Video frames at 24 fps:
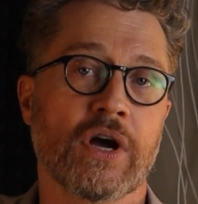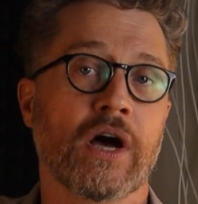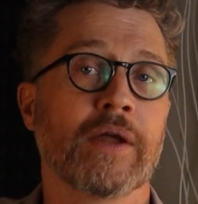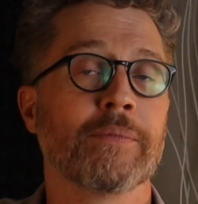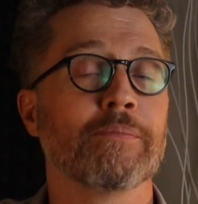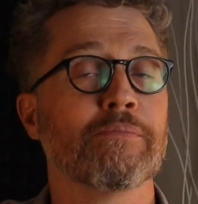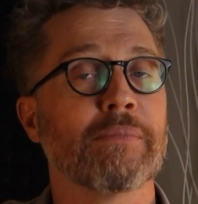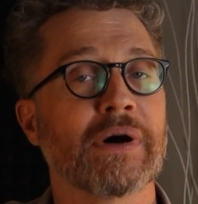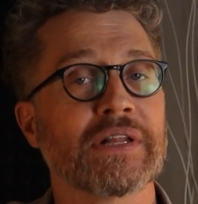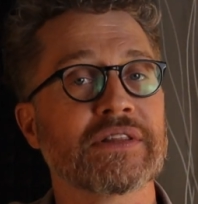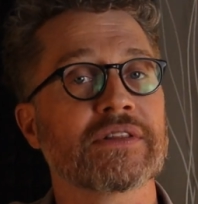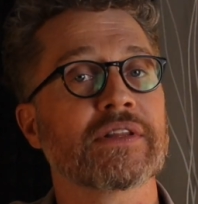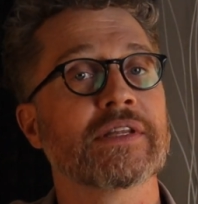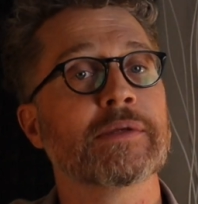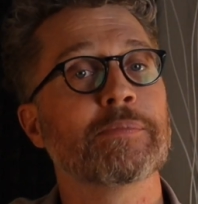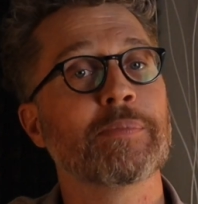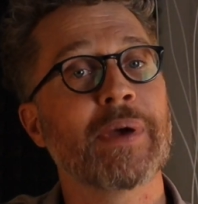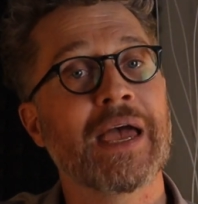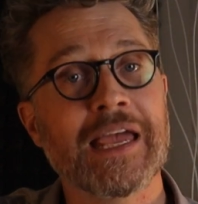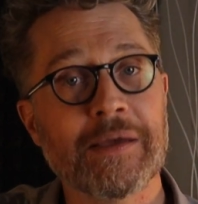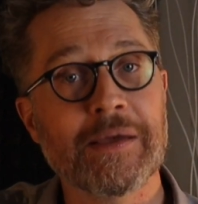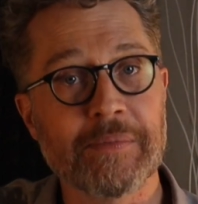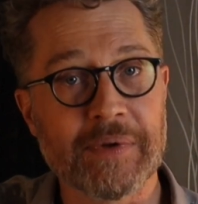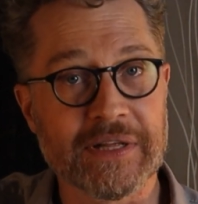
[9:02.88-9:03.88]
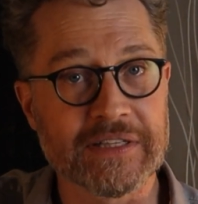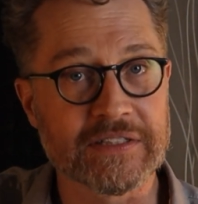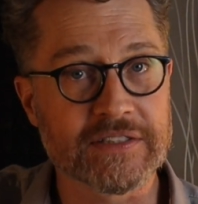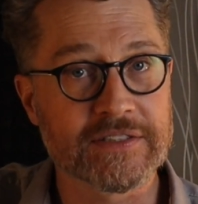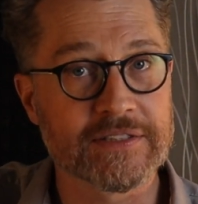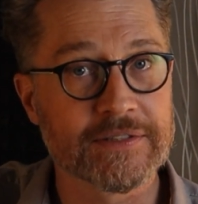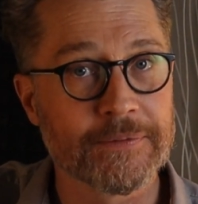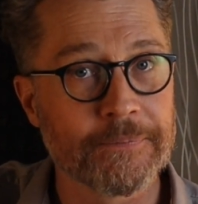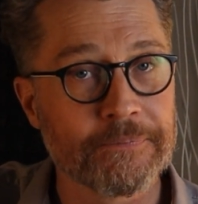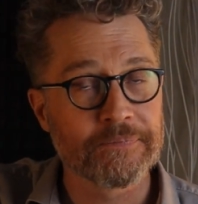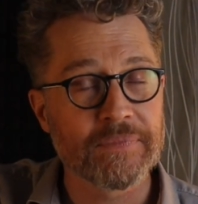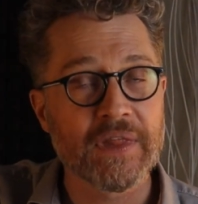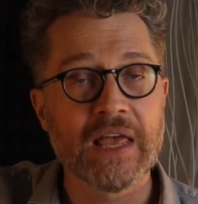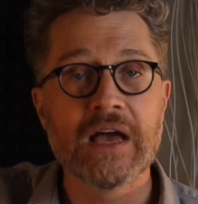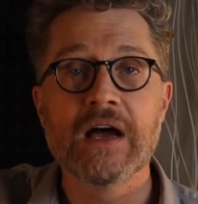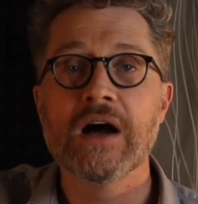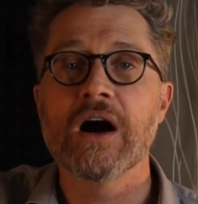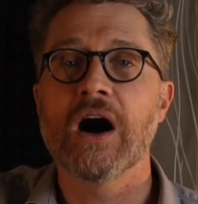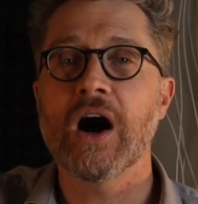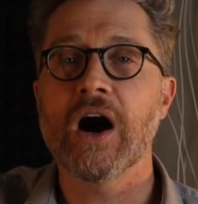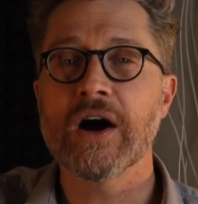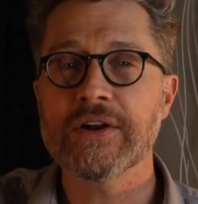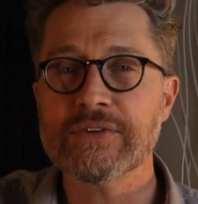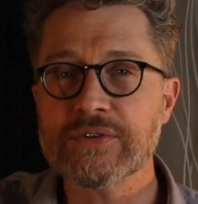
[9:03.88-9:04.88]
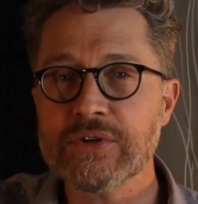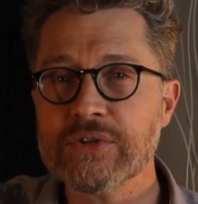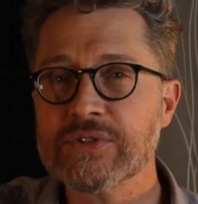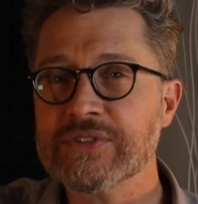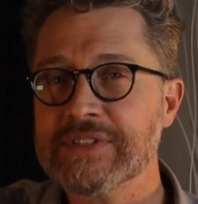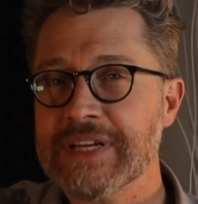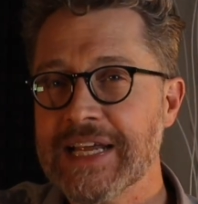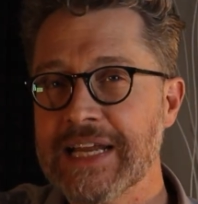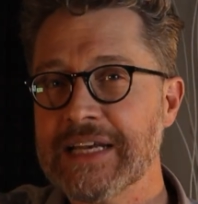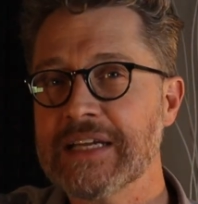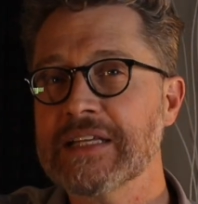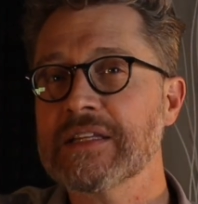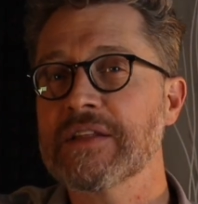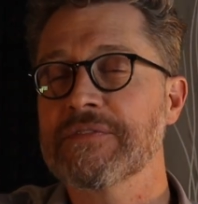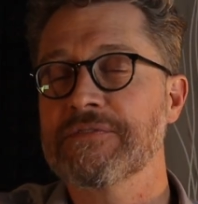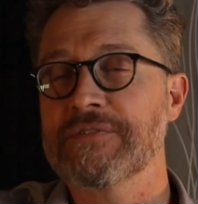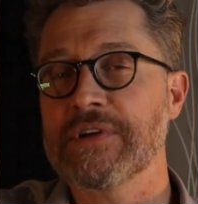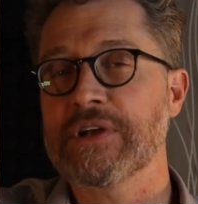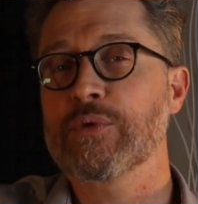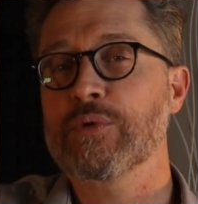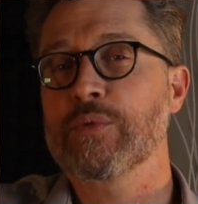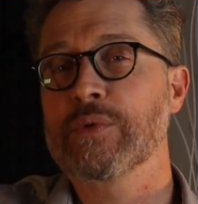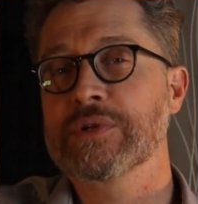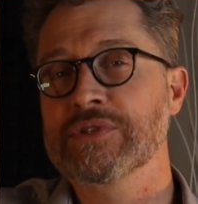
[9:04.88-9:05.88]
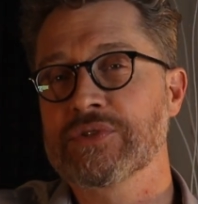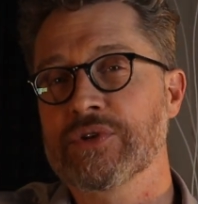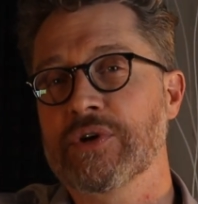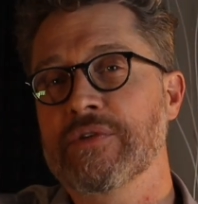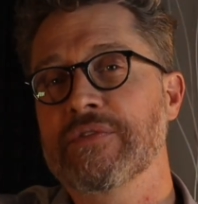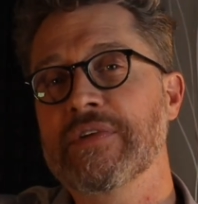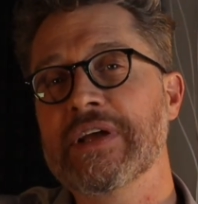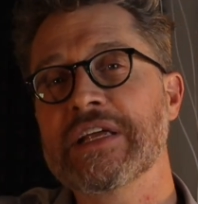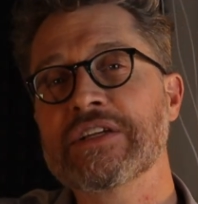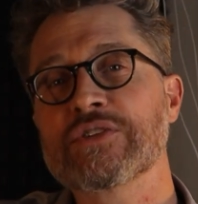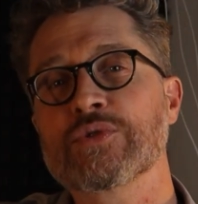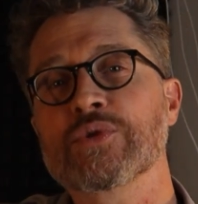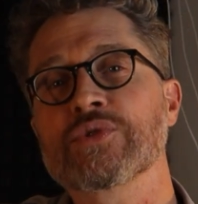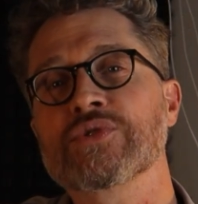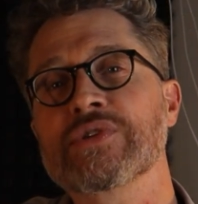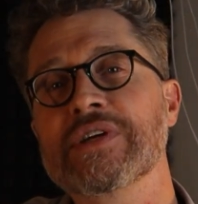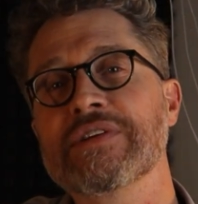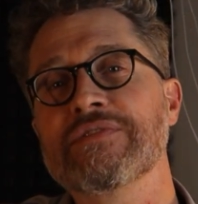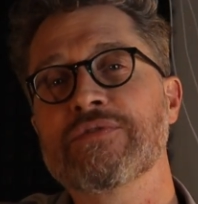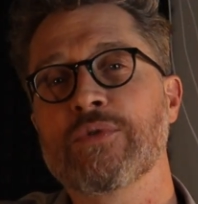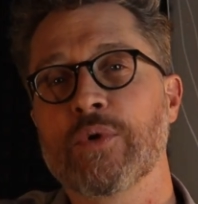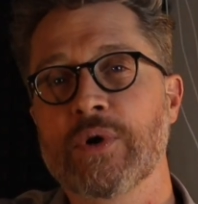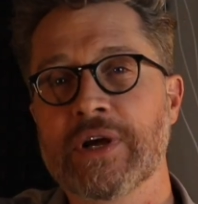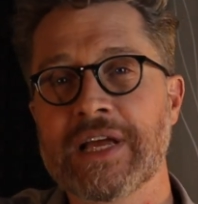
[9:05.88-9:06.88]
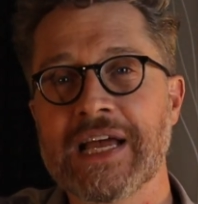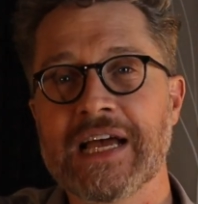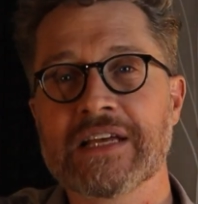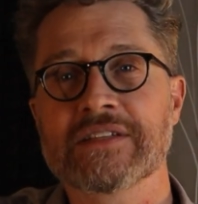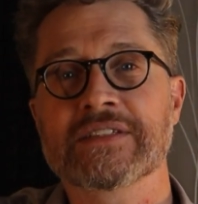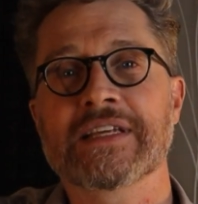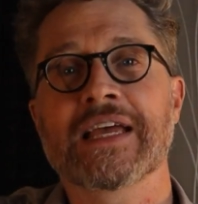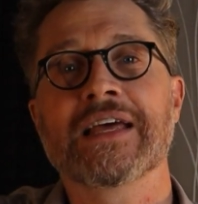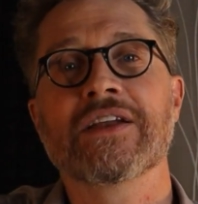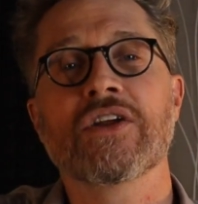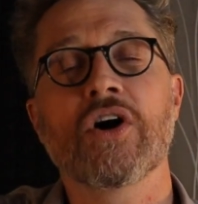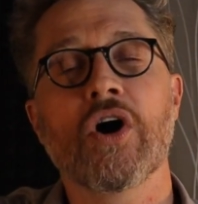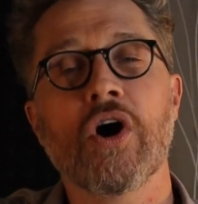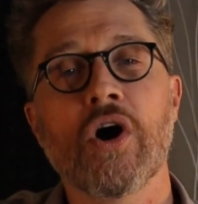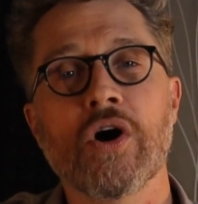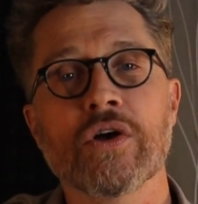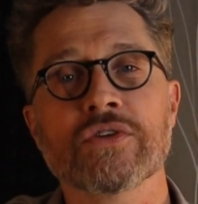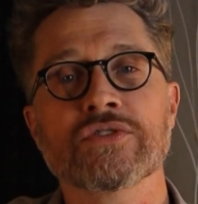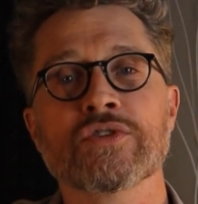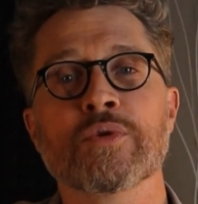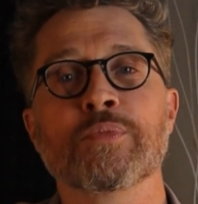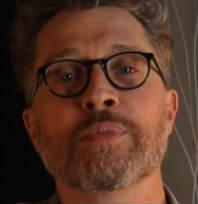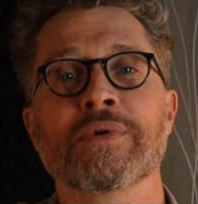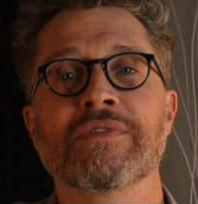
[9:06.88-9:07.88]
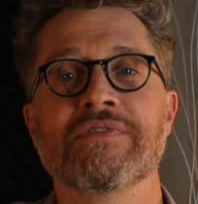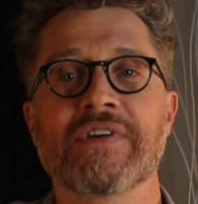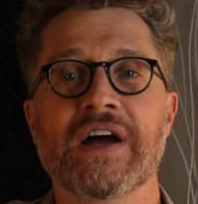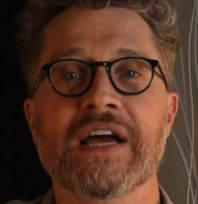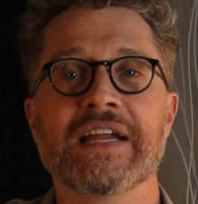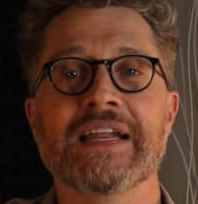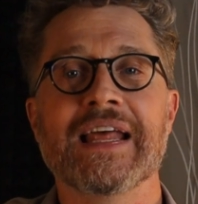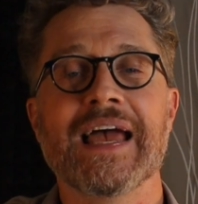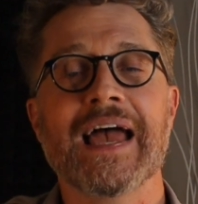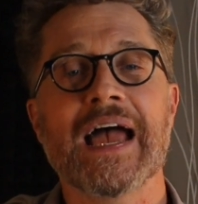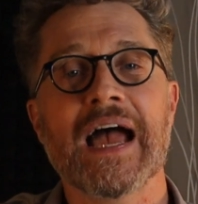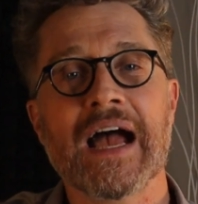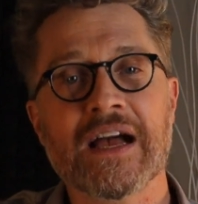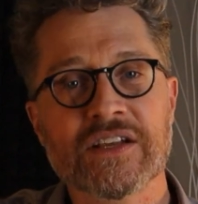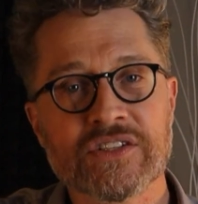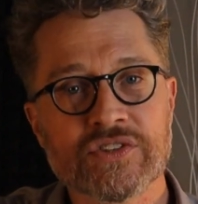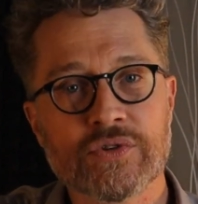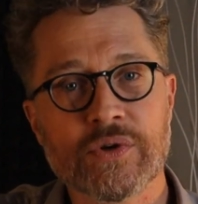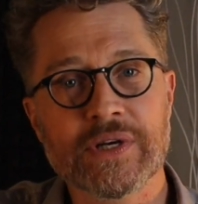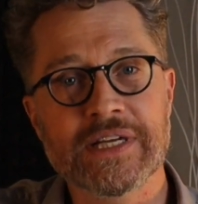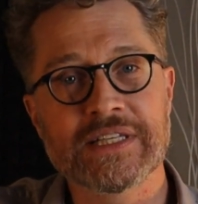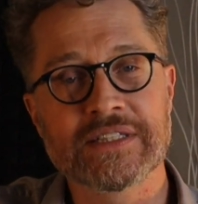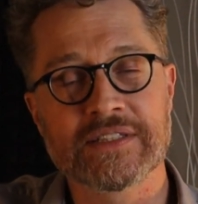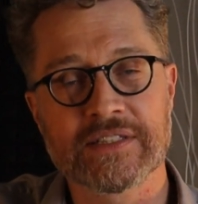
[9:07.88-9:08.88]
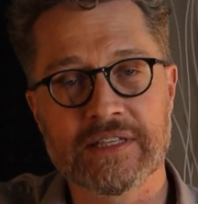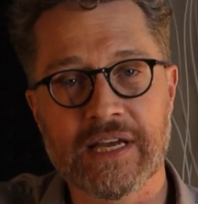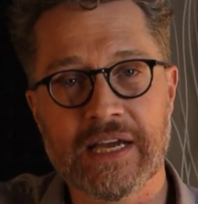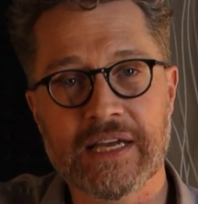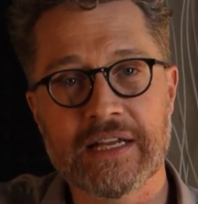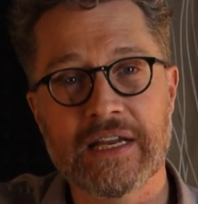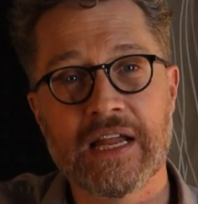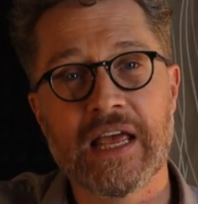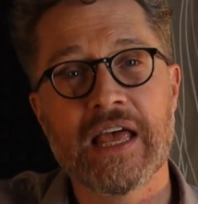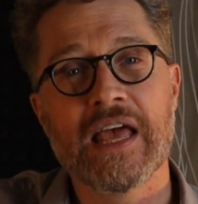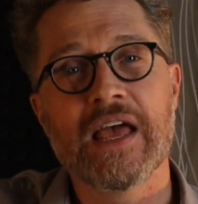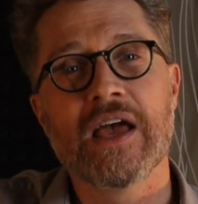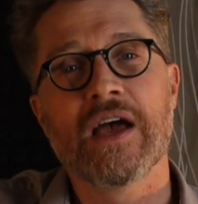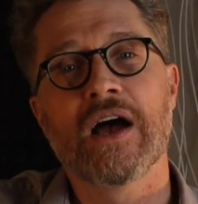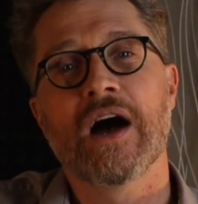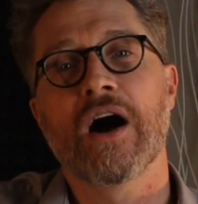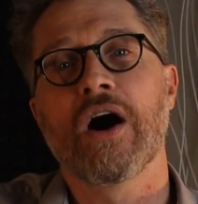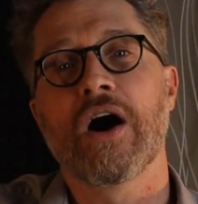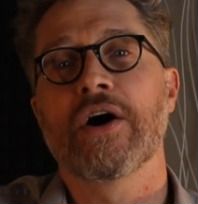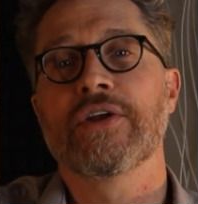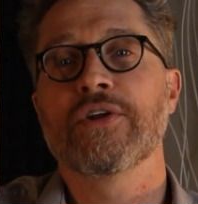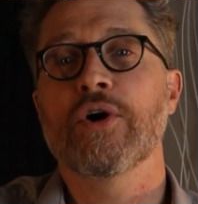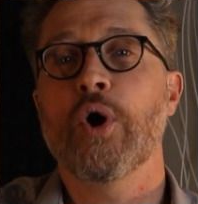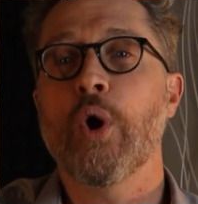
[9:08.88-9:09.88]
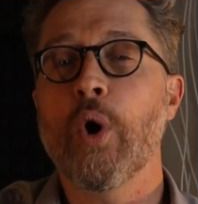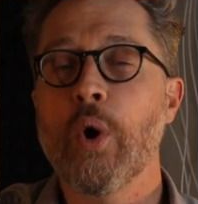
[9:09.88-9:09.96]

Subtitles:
on monthly payments. Understanding the Federal Reserve interest rate forecast can also provide extra insight on